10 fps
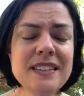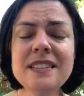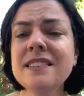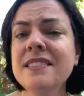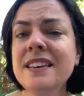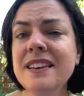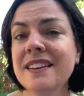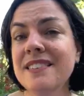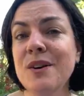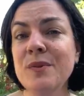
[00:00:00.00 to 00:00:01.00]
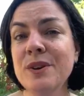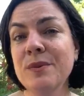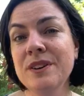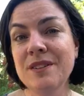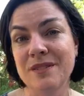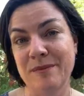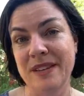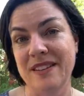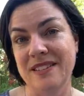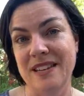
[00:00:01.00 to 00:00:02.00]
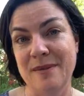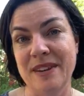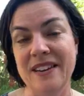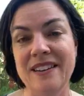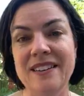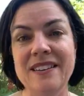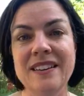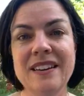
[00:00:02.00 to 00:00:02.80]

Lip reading: To think that we will be the same again